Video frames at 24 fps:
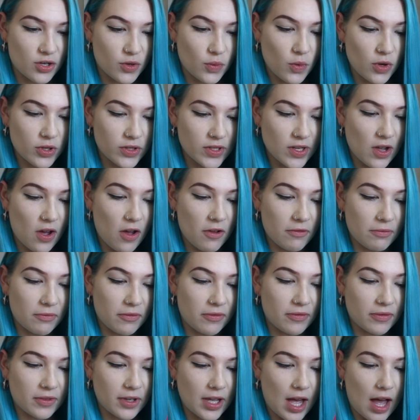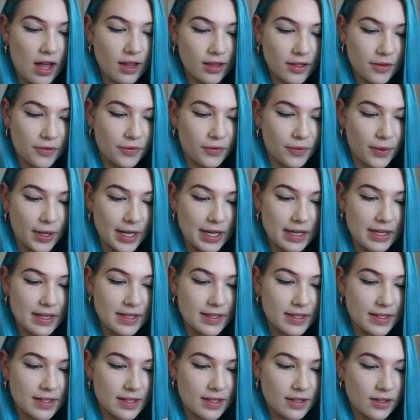Schwarzkopf Color
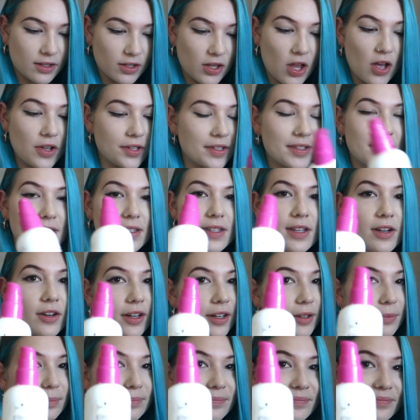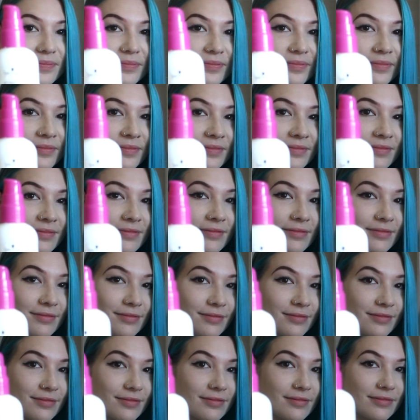Freeze Gloss Serum.
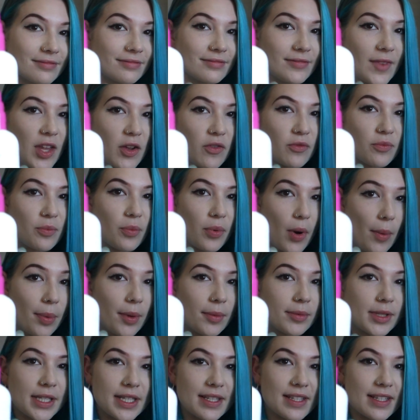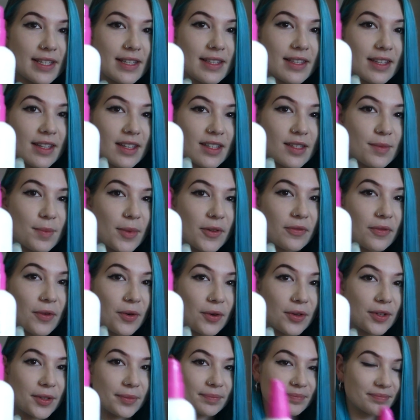You've probably seen this
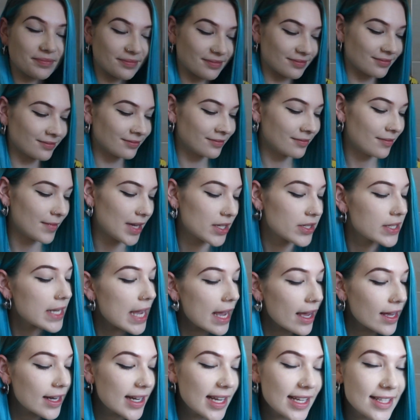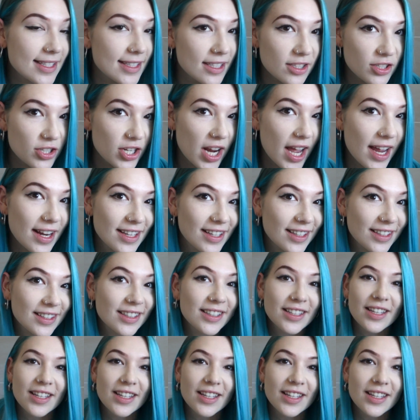before. makes your hair nice and shiny.